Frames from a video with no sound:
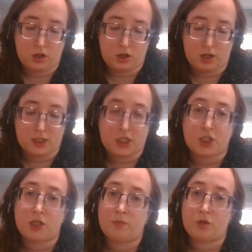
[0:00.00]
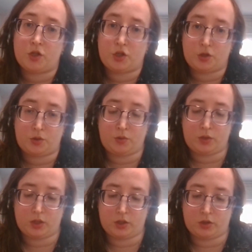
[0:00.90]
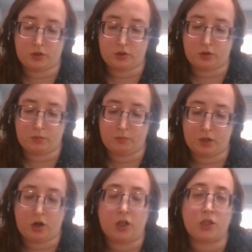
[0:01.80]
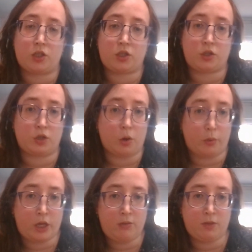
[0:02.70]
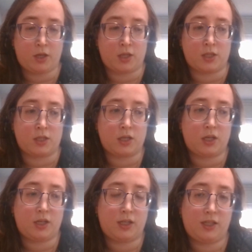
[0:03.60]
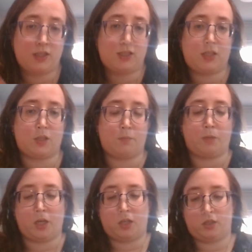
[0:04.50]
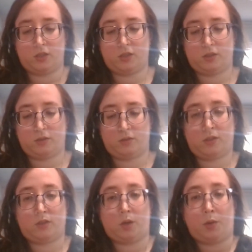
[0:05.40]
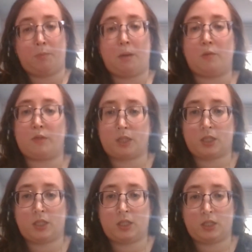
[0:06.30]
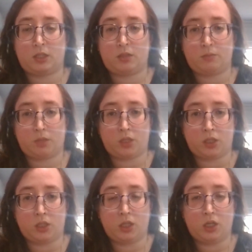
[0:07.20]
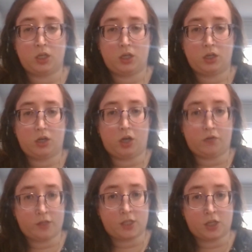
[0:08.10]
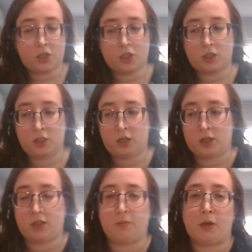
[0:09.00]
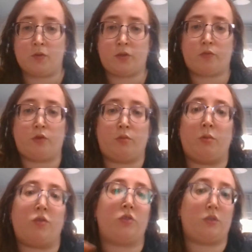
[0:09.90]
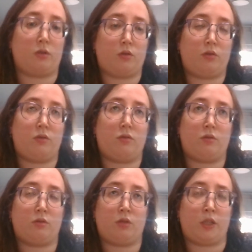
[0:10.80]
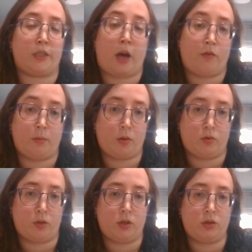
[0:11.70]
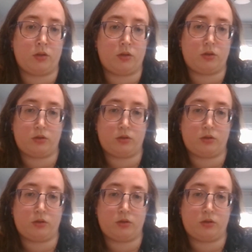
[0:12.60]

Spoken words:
Section number 2 is going to be called Snowy, because there's a big snowy mountain in the middle of the section, and it amounts for at least half the Pokemon